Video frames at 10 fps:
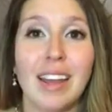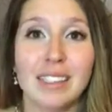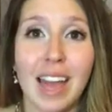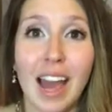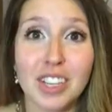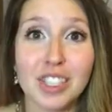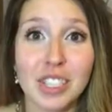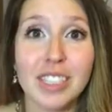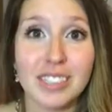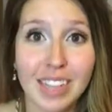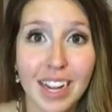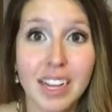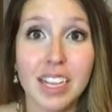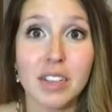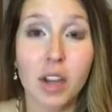is actually
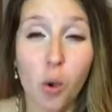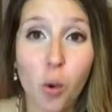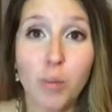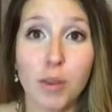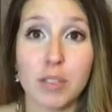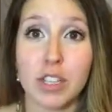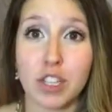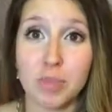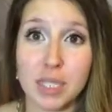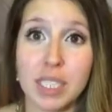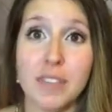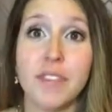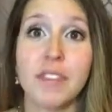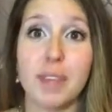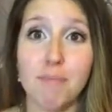containing hormones that are
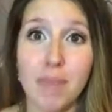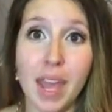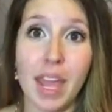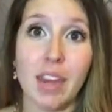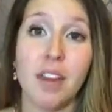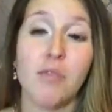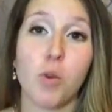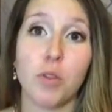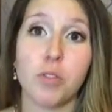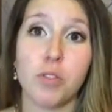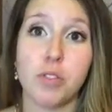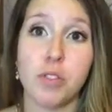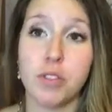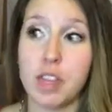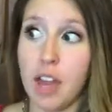specifically made for
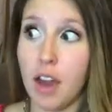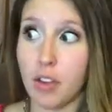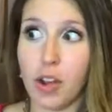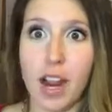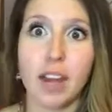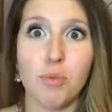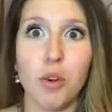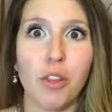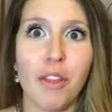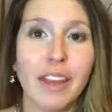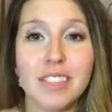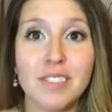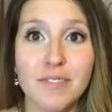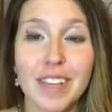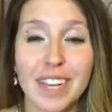the other animal that
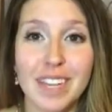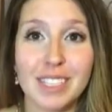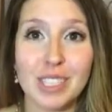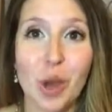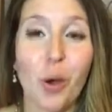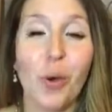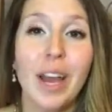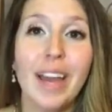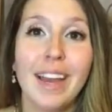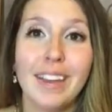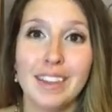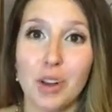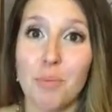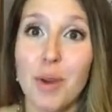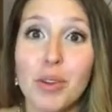it's feeding. So,
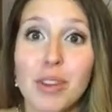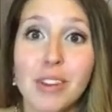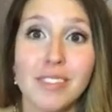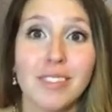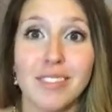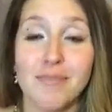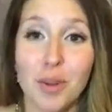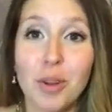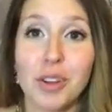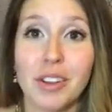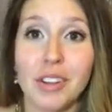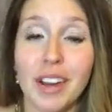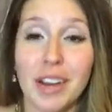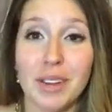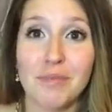milk
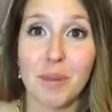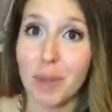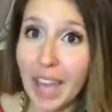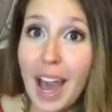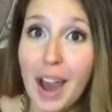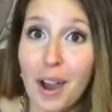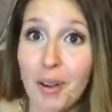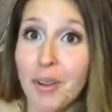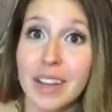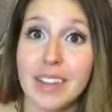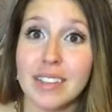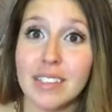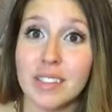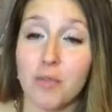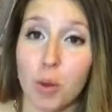from a cow
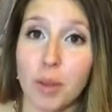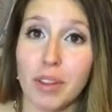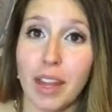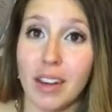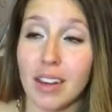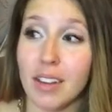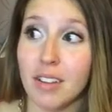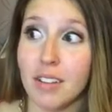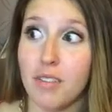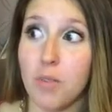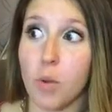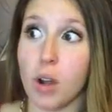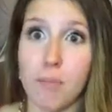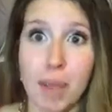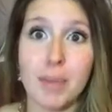is formulated
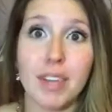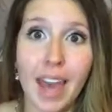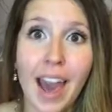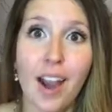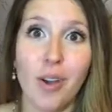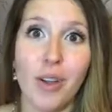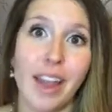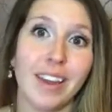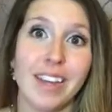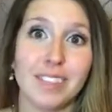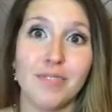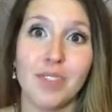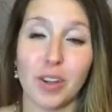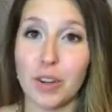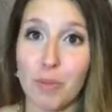for a baby cow, and its
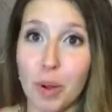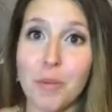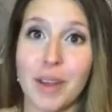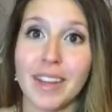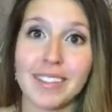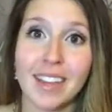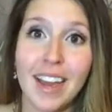very purpose